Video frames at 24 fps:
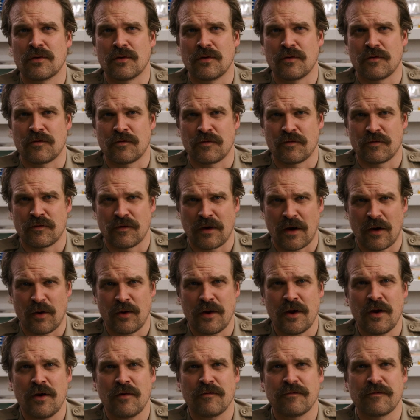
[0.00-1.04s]
To
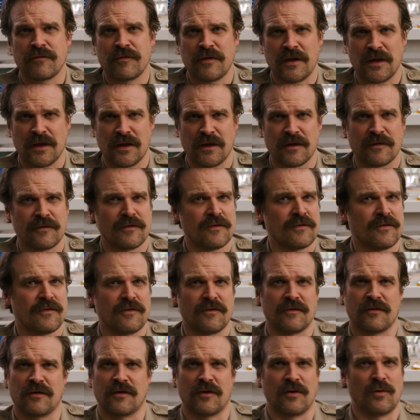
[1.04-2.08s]
sharing our feelings. This
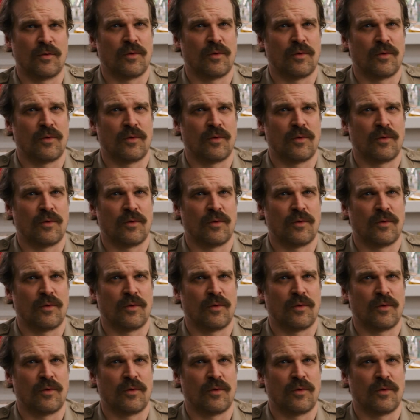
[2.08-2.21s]
isn't gonna